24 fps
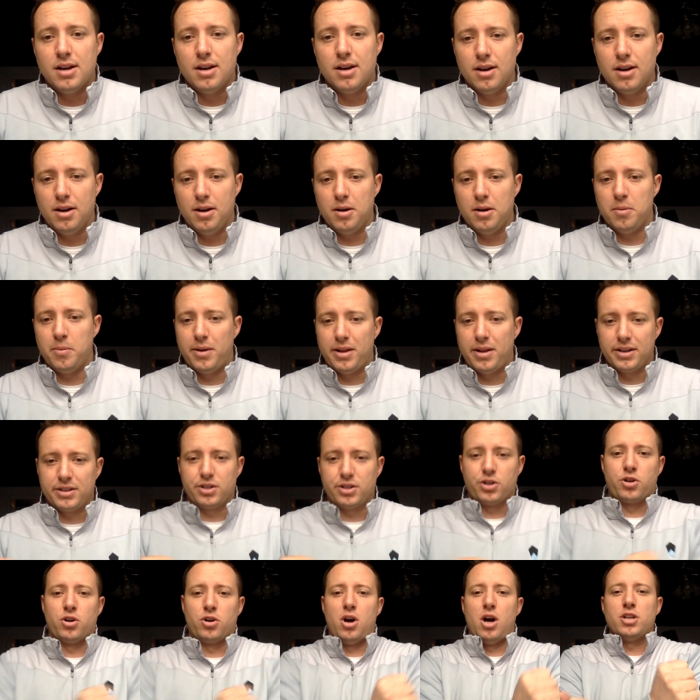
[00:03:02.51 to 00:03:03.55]
I like
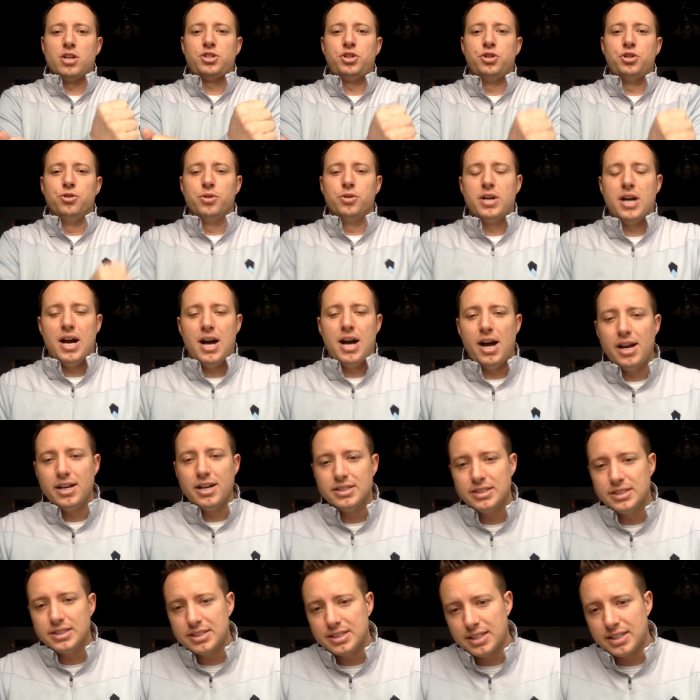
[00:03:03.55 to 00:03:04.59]
to cross 2
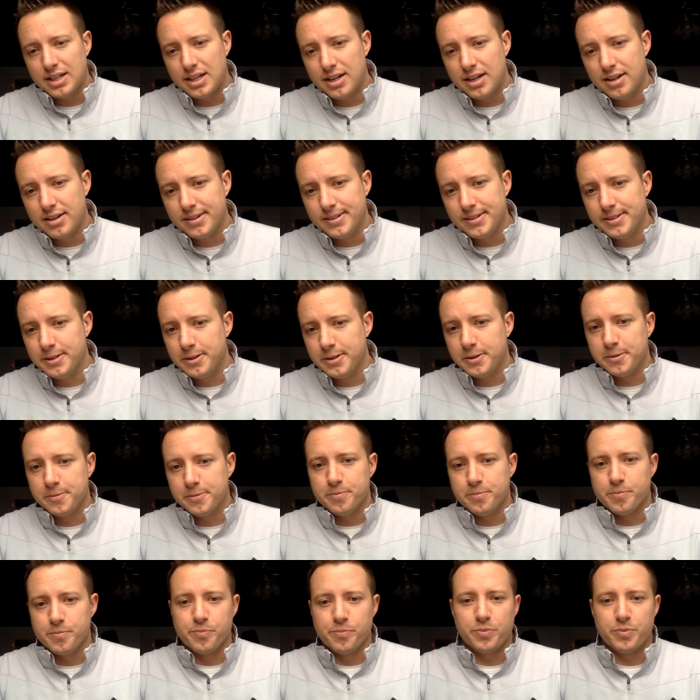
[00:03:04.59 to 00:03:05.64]
guys.
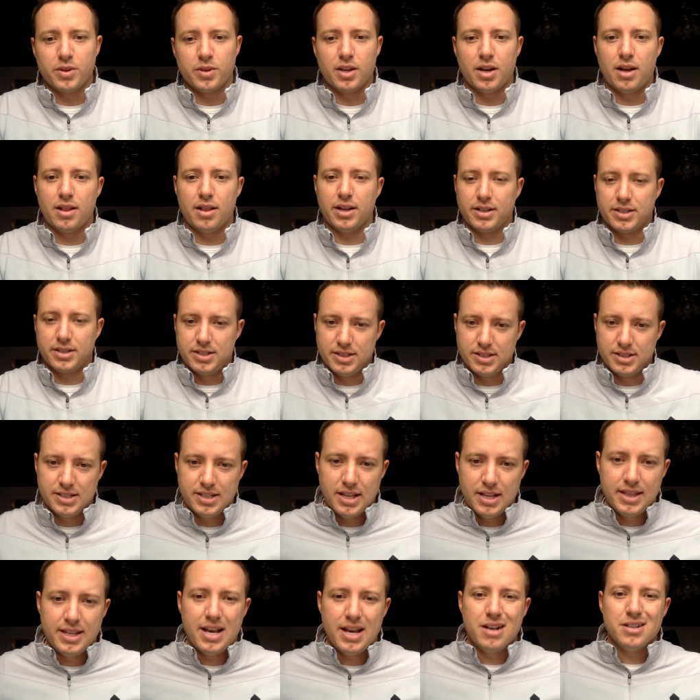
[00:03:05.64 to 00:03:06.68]
I like to
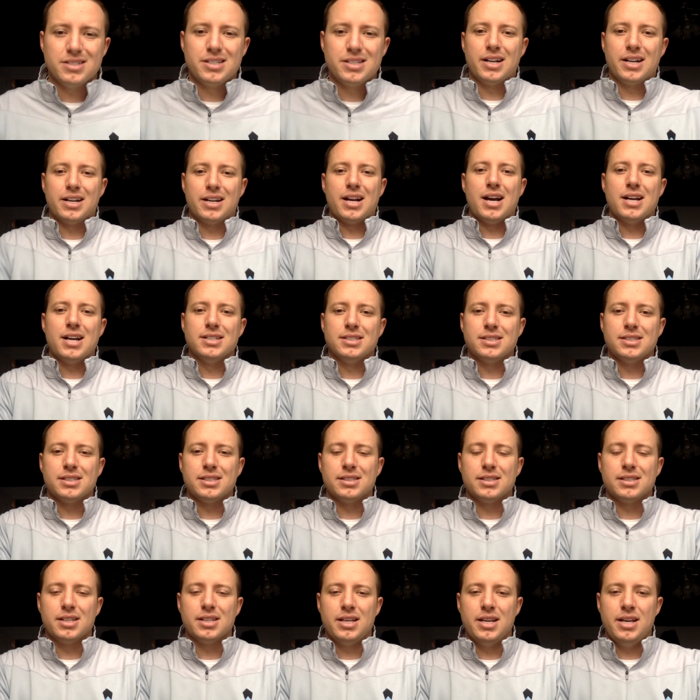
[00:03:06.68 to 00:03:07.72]
send the outside
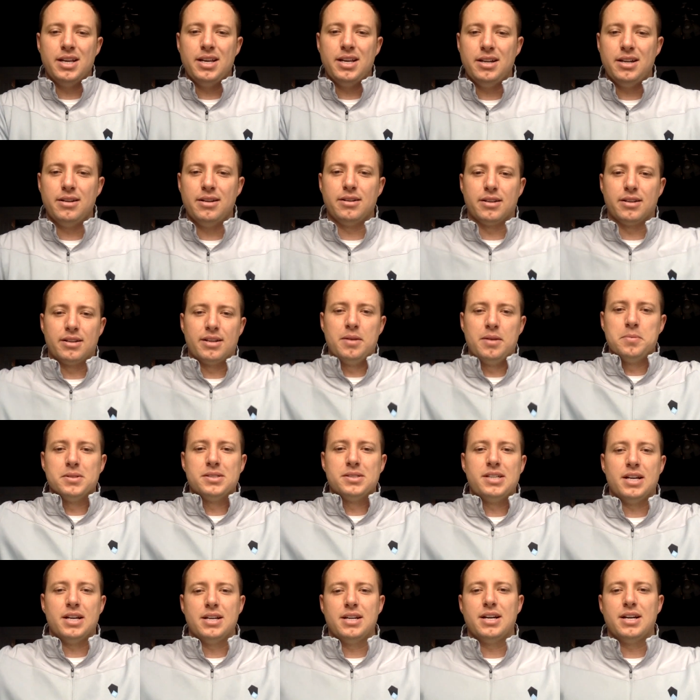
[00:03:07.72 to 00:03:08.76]
guys in and keep the
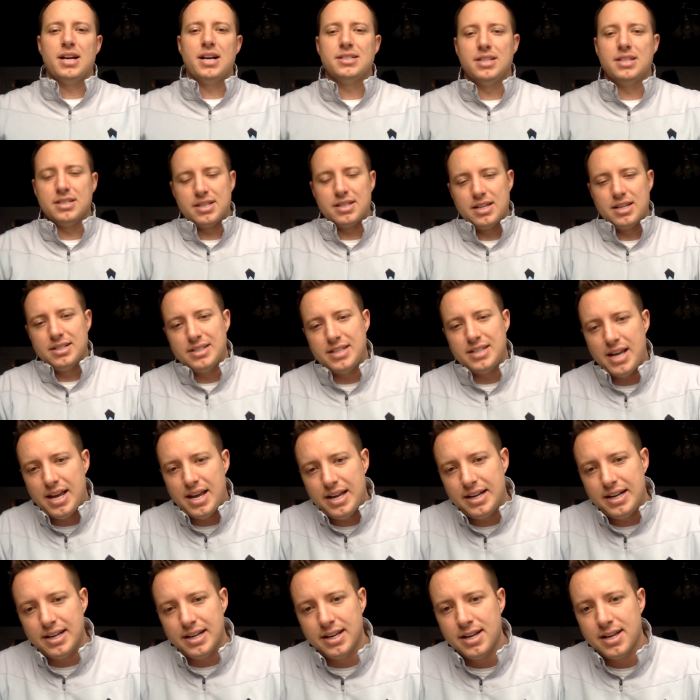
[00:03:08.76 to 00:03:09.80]
second guys as
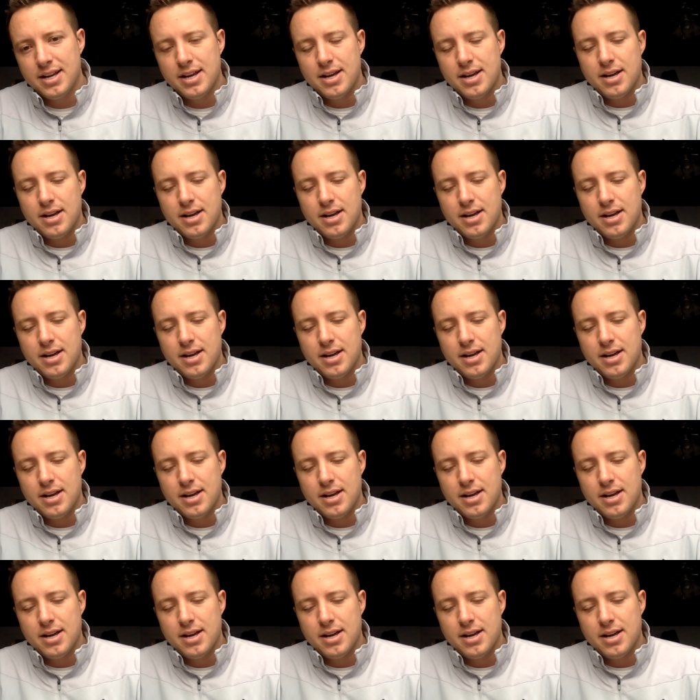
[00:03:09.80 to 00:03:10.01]
contained.